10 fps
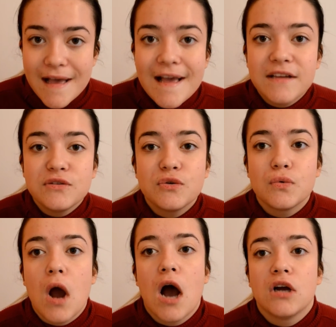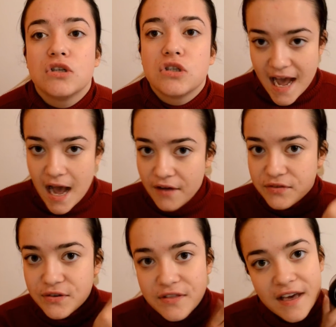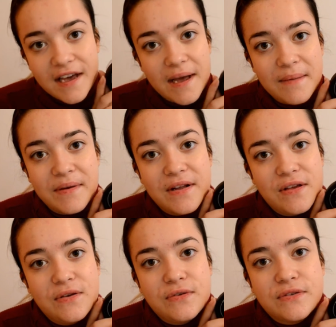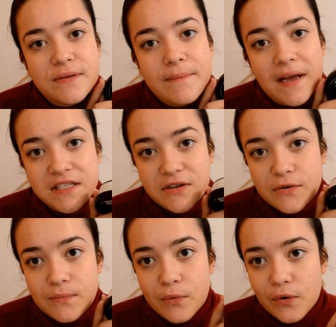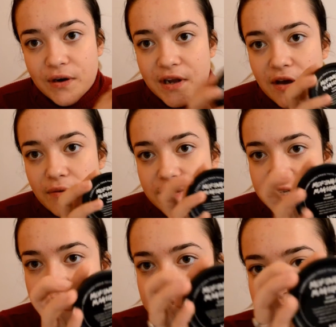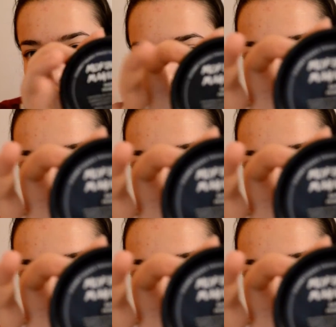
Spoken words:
entourage. After that, I'm gonna use Magical Moringa, which is a